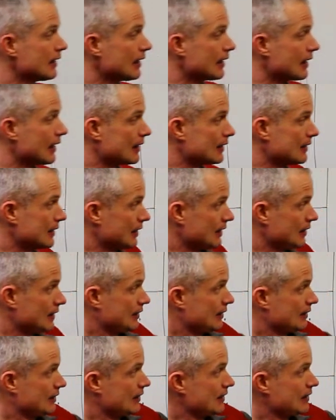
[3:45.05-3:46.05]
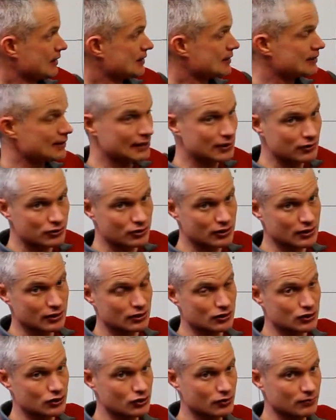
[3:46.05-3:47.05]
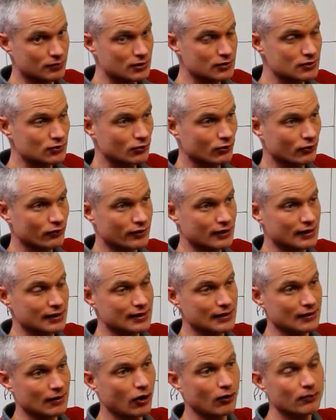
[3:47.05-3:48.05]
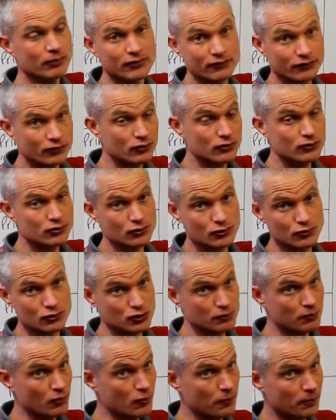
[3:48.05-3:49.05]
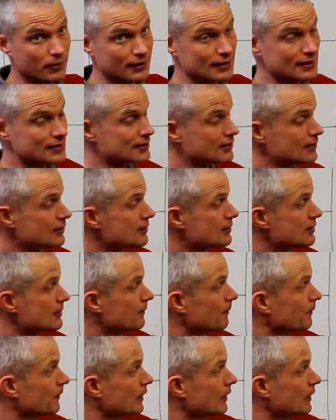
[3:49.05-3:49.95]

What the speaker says: And then the secondary consumers, or the omnivores or small predators,